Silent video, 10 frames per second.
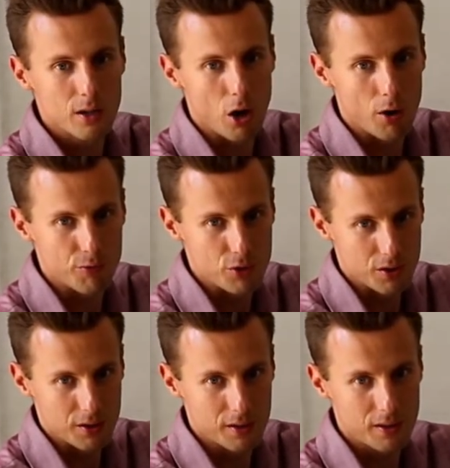
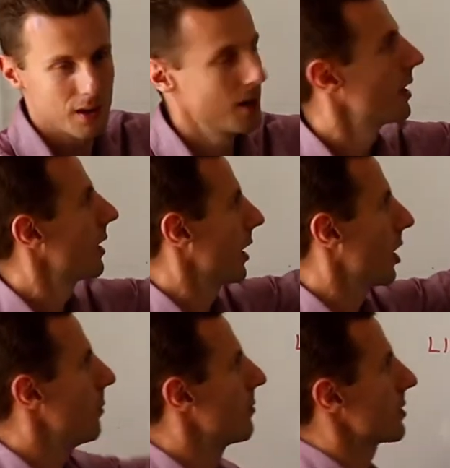coefficient. Like
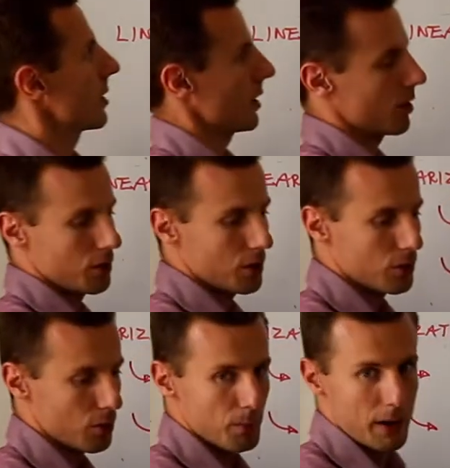obviously you need
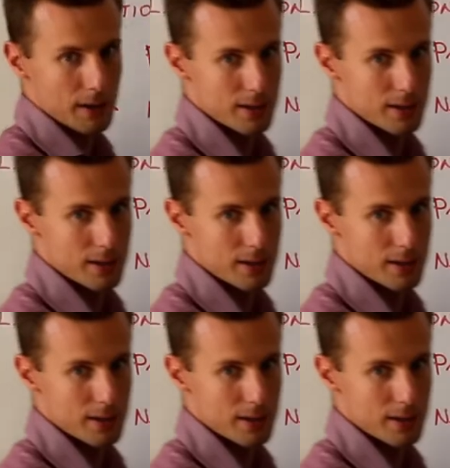to make